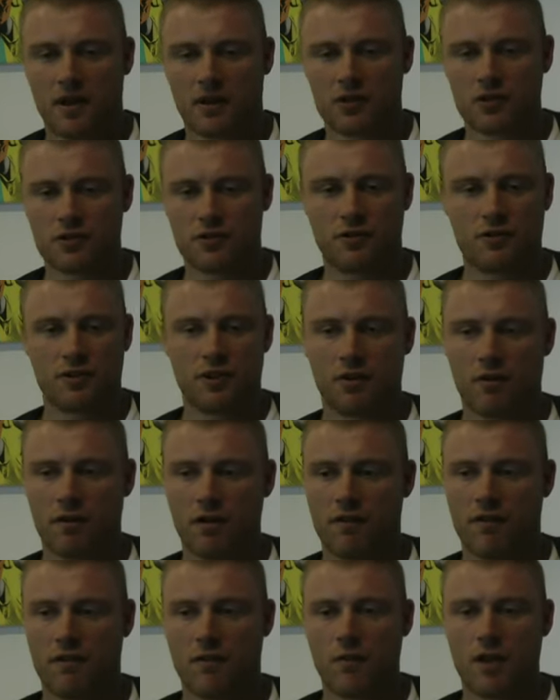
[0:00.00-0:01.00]
Because through a
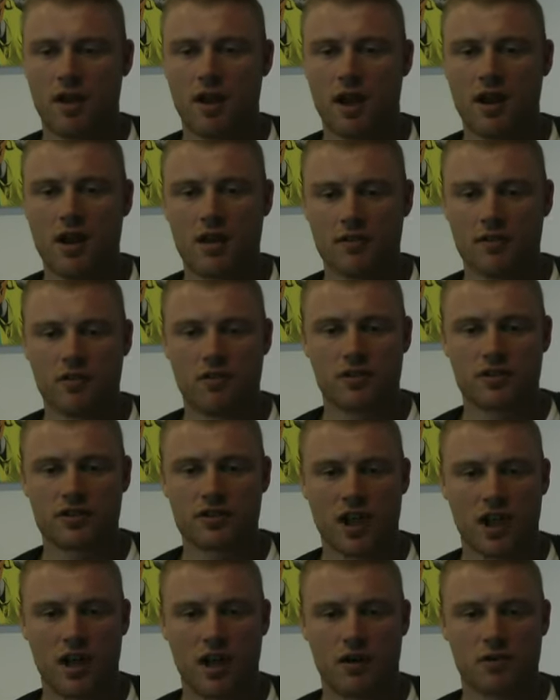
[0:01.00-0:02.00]
career for me, I never lost
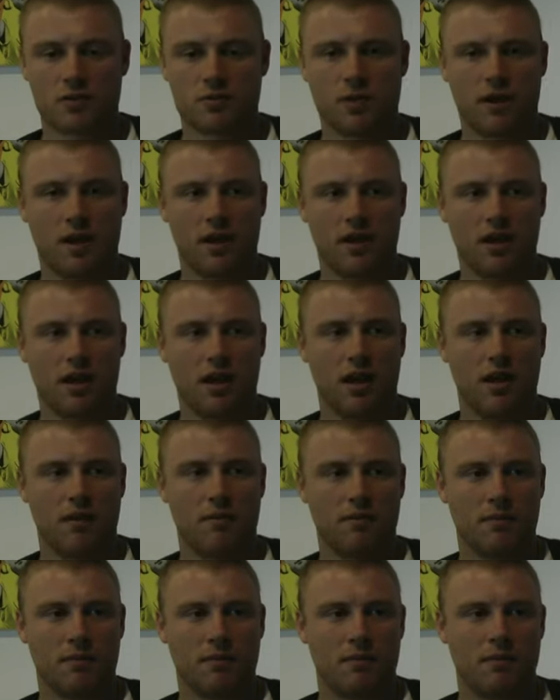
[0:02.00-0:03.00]
sight I was playing a
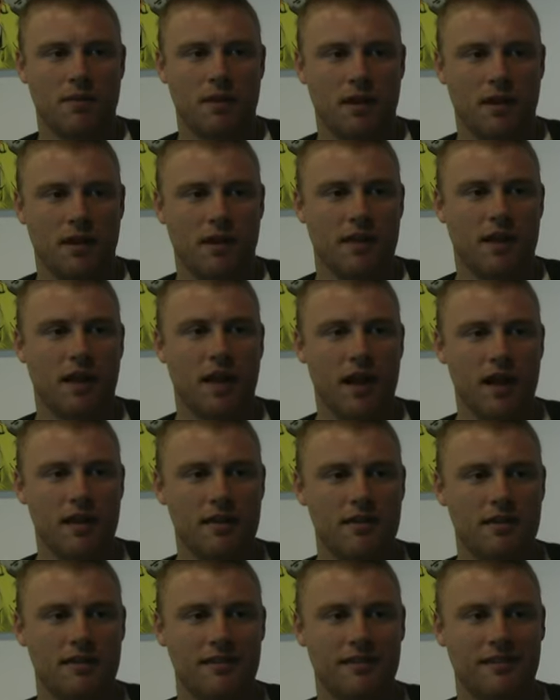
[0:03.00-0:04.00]
game.
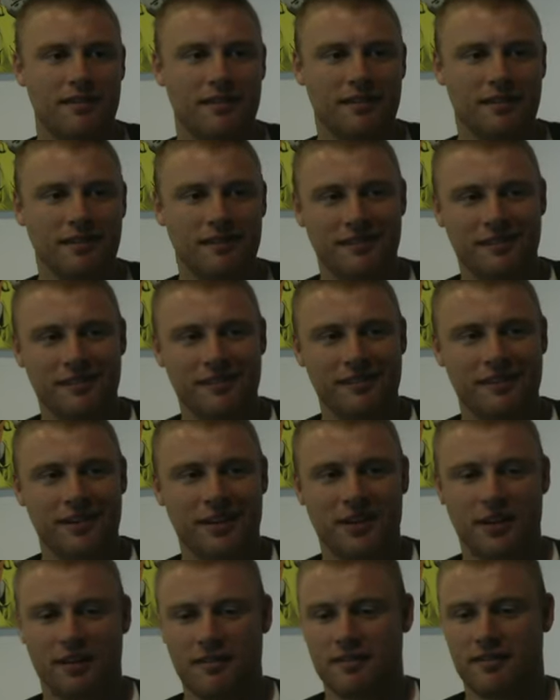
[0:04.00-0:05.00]
And you
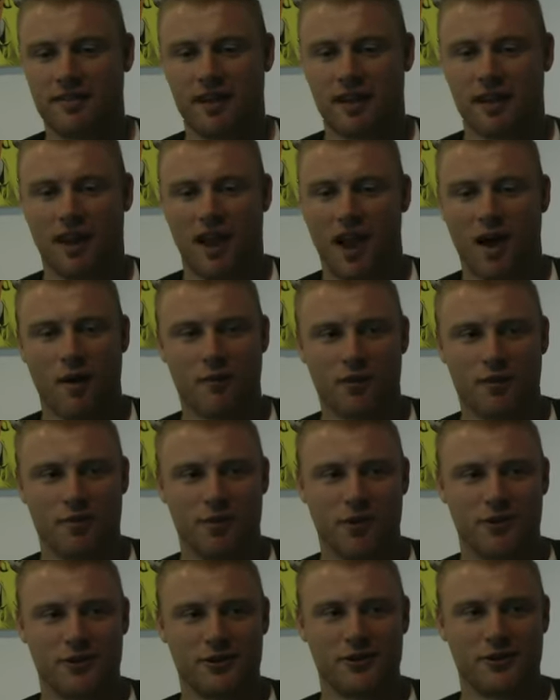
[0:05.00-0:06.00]
can take it out of
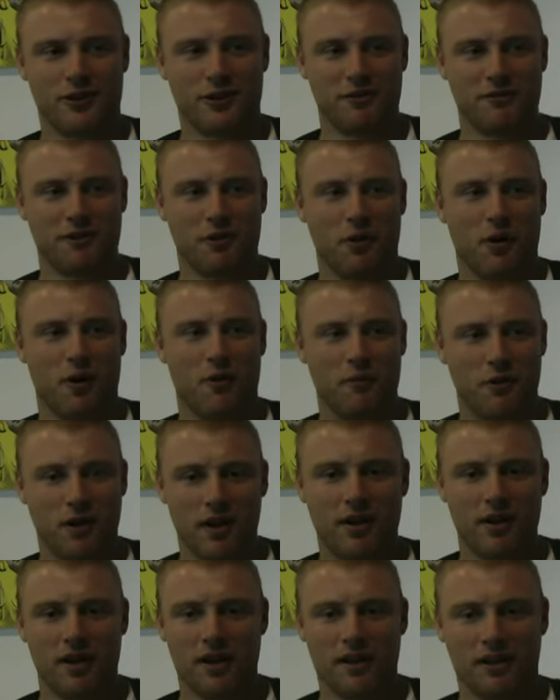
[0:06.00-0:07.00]
proportion if you want,
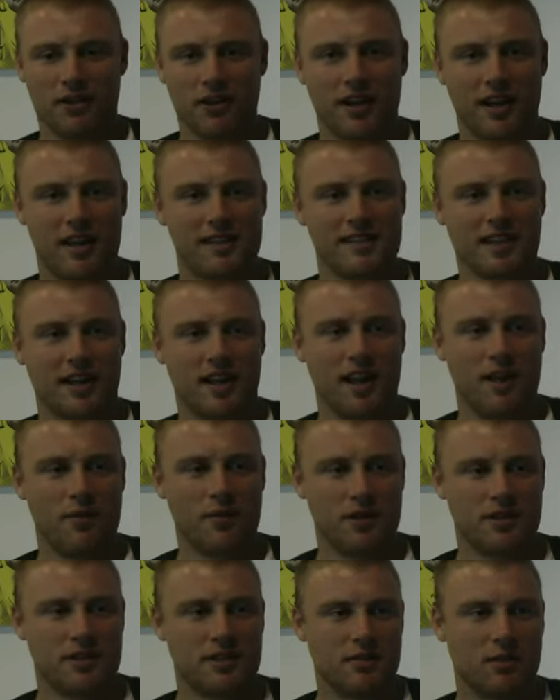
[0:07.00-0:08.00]
but cricket is a game
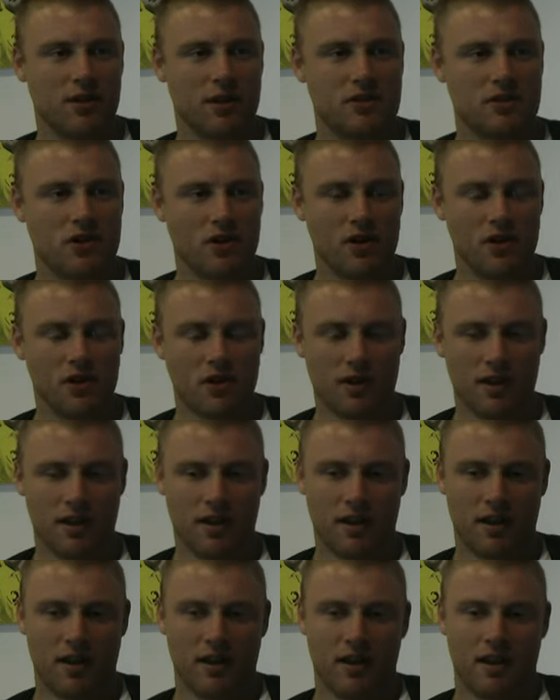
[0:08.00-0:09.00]
and it's to be enjoyed.
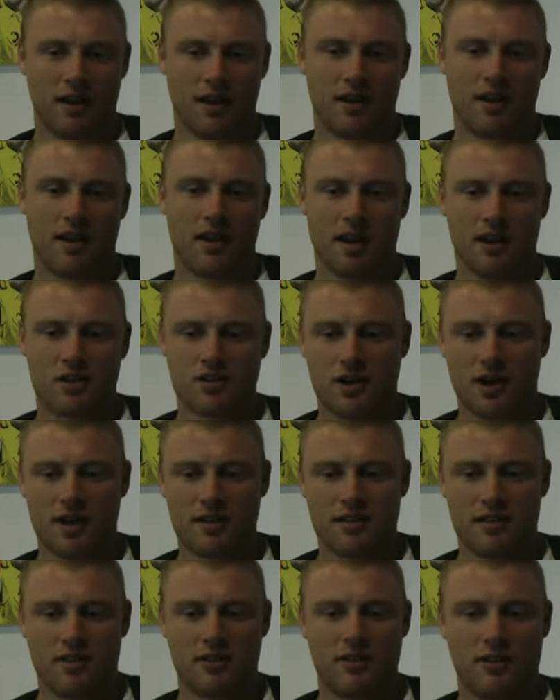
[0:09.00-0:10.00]
And I tried
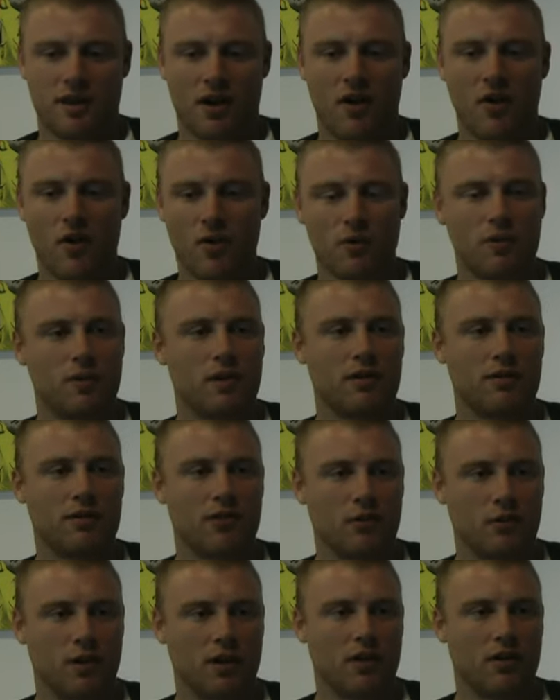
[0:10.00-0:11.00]
to do that all the way
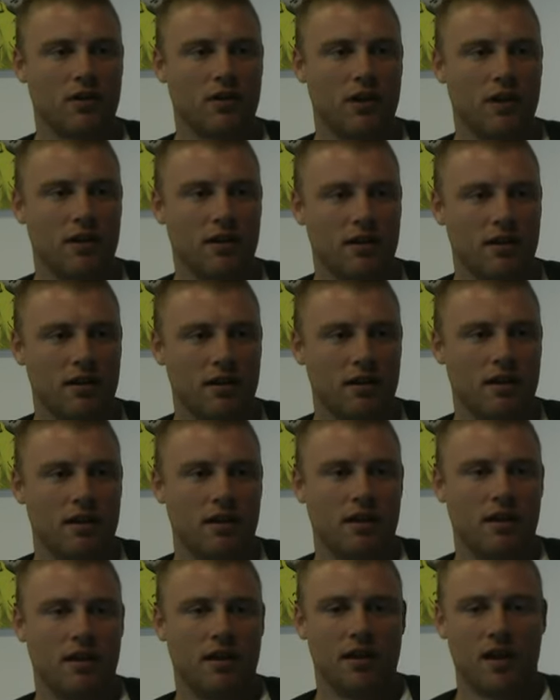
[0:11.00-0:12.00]
through my career.
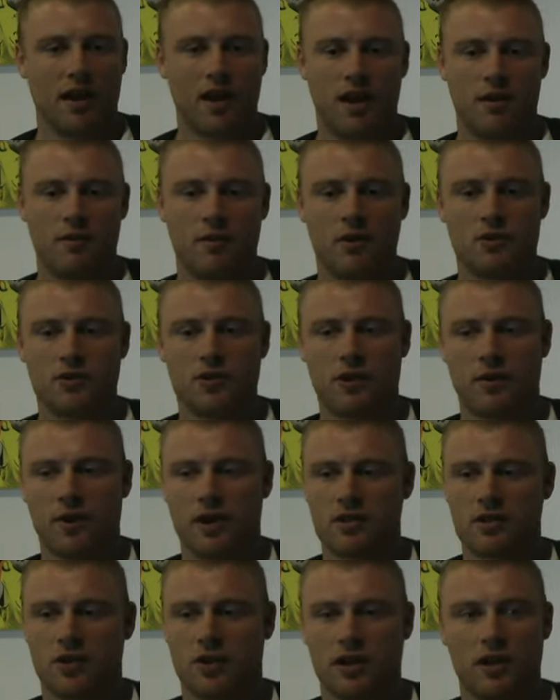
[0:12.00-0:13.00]
It was only when
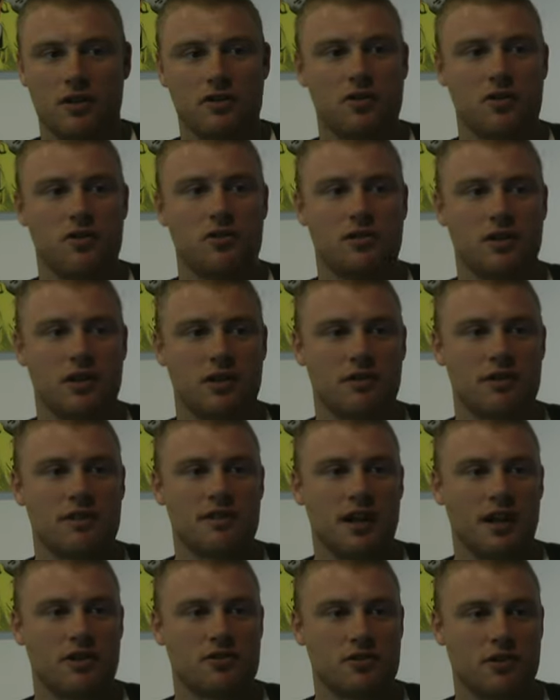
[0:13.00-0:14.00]
I took it too
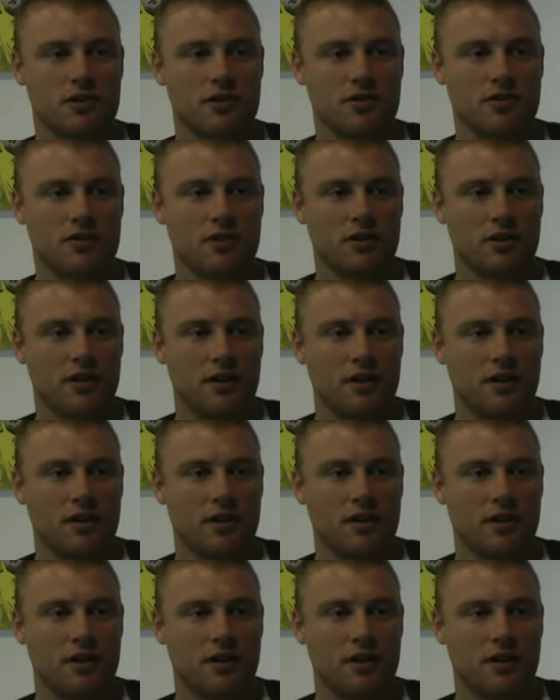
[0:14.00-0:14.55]
seriously I struggled.